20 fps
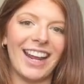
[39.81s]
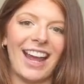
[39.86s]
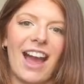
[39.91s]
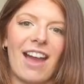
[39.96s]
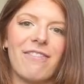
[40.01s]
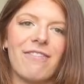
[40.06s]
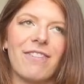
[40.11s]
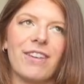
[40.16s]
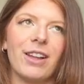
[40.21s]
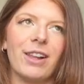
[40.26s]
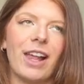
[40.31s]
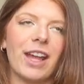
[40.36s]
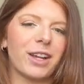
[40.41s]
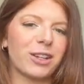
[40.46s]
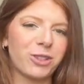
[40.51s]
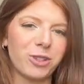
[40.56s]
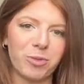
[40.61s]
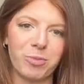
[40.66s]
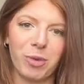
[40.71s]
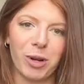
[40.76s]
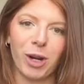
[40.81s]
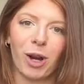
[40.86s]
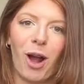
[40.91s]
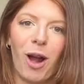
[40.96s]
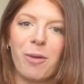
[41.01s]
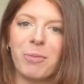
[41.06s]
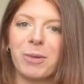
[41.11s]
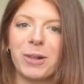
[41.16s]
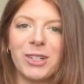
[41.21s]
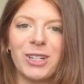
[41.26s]
I feel like super
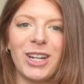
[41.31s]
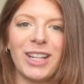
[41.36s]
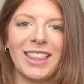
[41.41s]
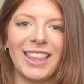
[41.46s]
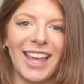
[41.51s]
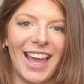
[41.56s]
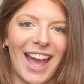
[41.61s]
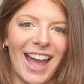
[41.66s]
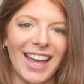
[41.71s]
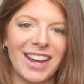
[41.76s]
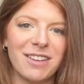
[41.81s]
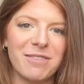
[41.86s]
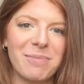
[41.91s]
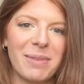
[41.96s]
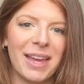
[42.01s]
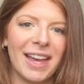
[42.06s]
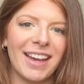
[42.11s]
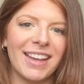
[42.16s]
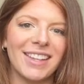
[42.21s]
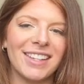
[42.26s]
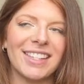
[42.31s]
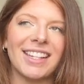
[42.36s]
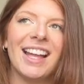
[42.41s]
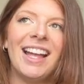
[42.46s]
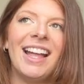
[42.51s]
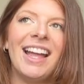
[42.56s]
accomplished at the end because